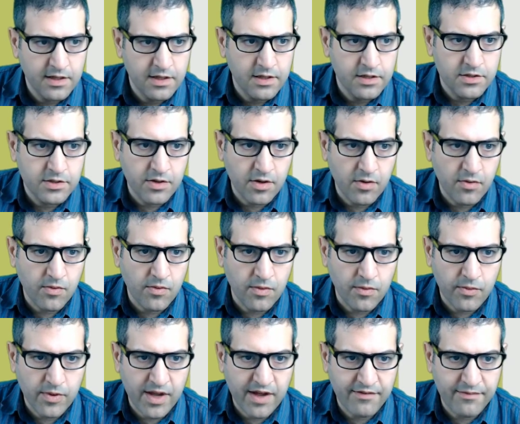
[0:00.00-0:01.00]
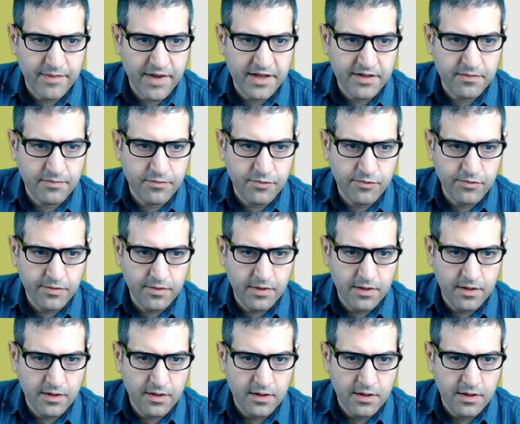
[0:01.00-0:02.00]
So we have made the pool,
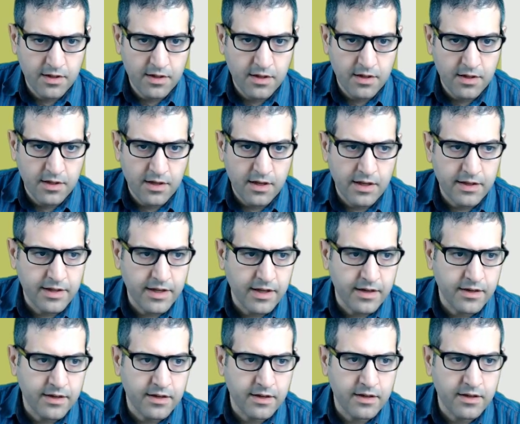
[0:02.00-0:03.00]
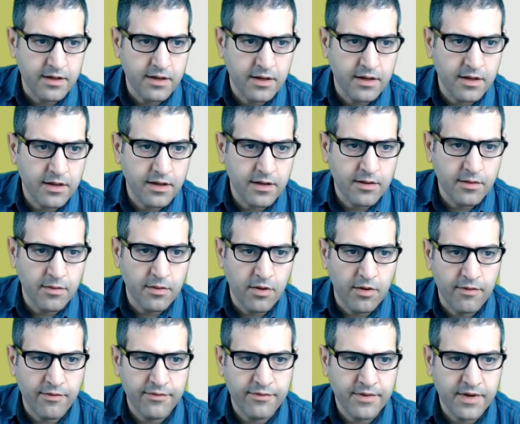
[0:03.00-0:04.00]
and then
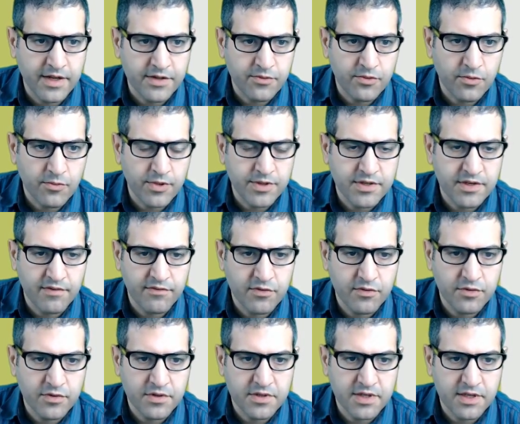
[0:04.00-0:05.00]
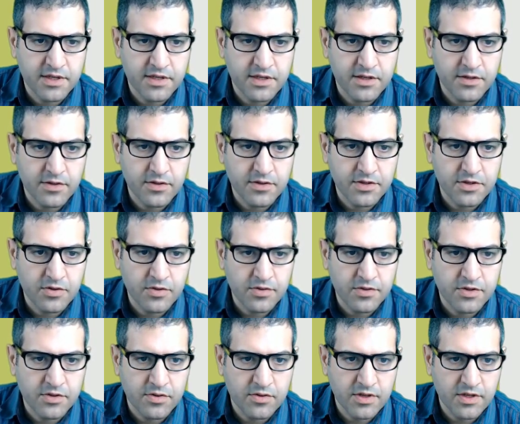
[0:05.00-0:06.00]
of network
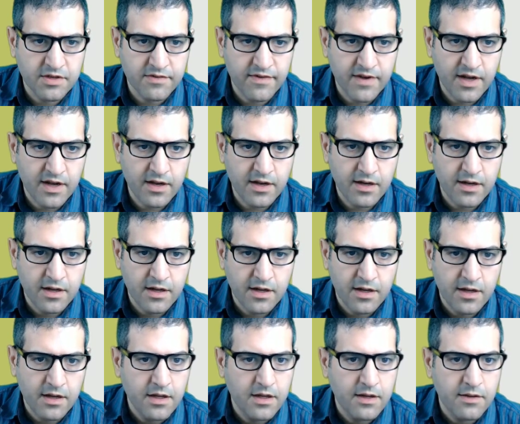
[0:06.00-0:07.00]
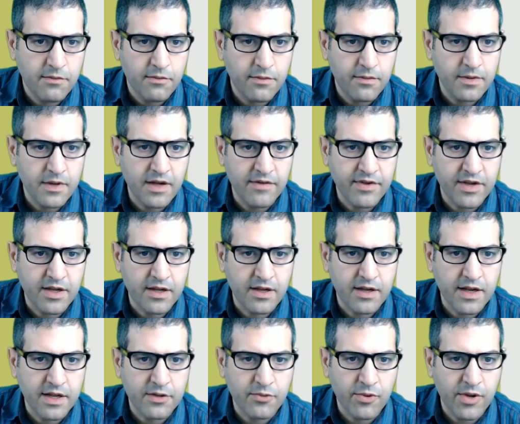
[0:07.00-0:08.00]
172.16.0.0, that's fine. Having a
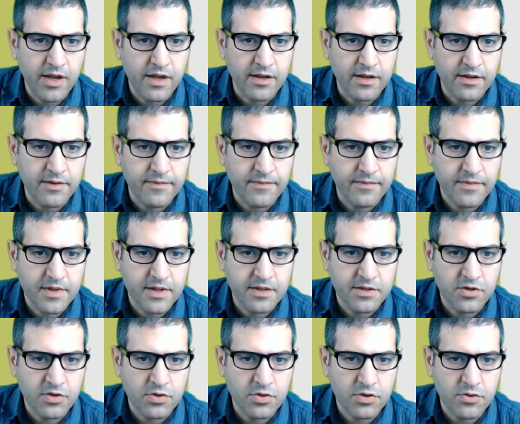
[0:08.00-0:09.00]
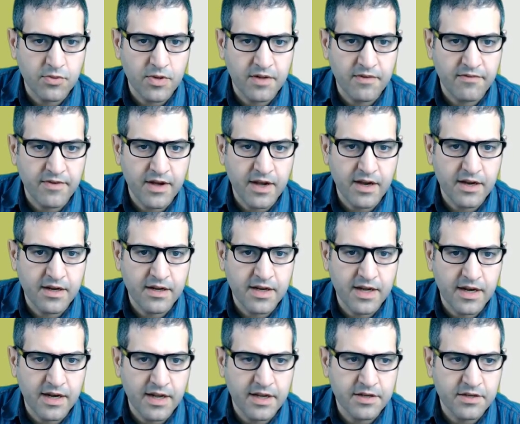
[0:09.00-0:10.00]
gateway 0.1, fine.
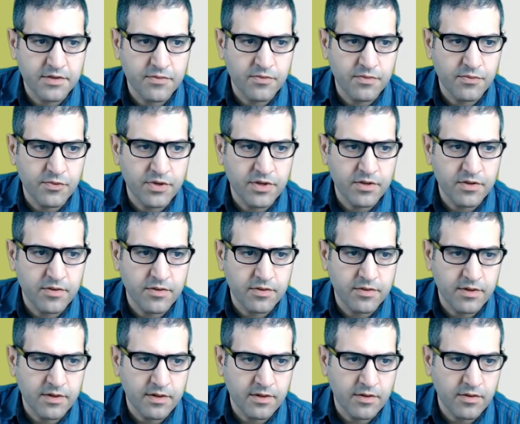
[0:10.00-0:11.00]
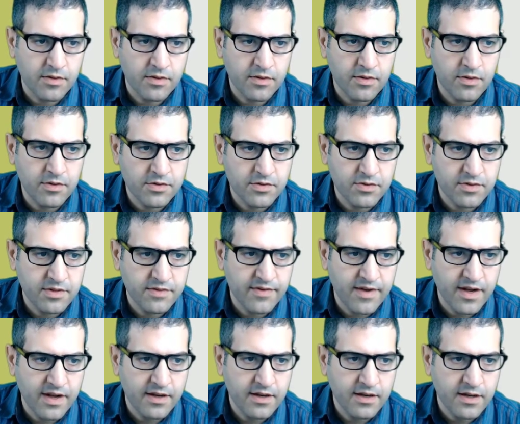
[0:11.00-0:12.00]
DNS, we put it also, it's
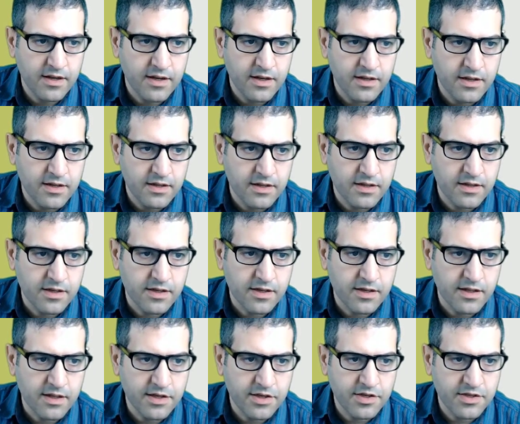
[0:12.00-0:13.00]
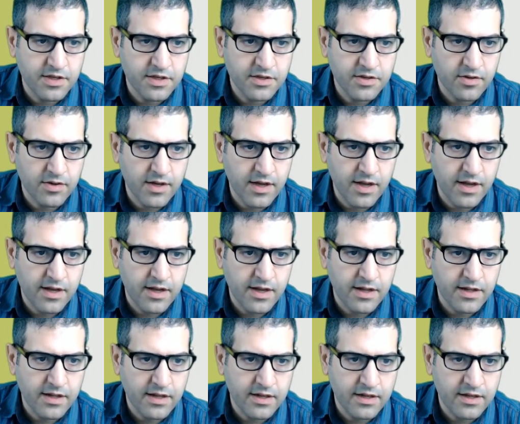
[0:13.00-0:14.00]
fine. The lease is okay,
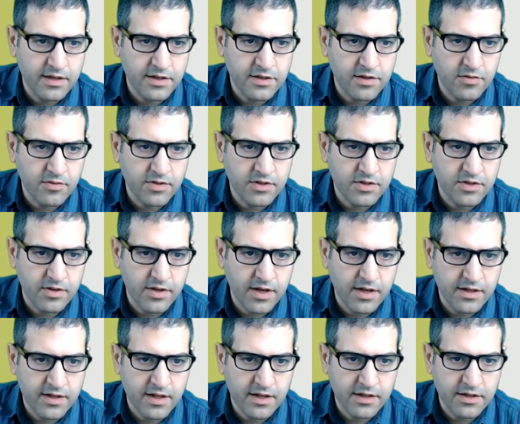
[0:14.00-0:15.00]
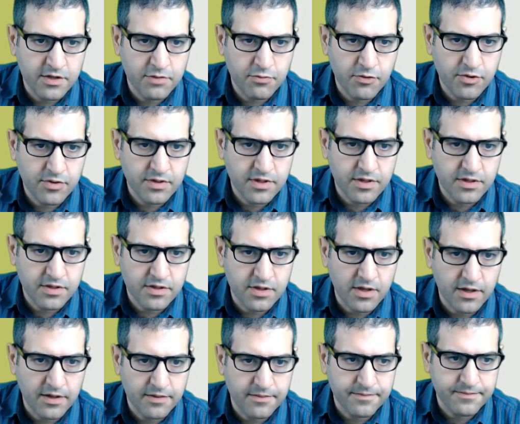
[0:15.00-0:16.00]
and then the exclude is okay. Then this point is done.